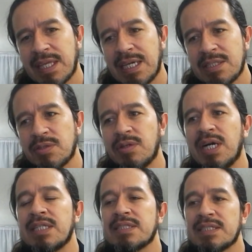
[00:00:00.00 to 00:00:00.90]
So
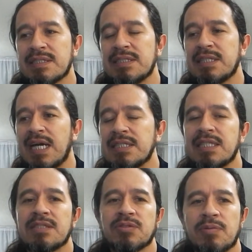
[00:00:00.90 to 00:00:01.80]
I'm testing that
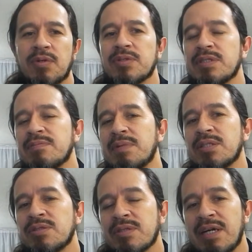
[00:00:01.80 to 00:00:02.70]
and some other
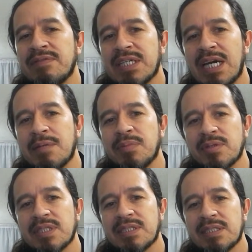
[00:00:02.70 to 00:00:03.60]
biogeographic
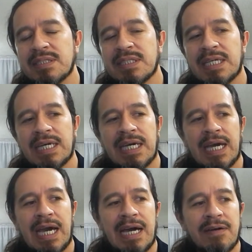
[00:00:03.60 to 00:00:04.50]
hypotheses.
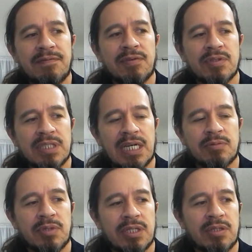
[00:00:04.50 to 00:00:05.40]
And from that,
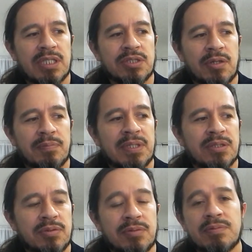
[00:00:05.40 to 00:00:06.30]
we are going to jump
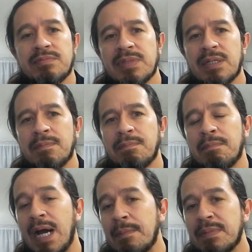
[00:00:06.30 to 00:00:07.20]
into
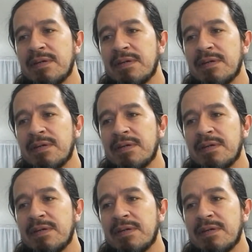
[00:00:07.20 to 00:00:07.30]
map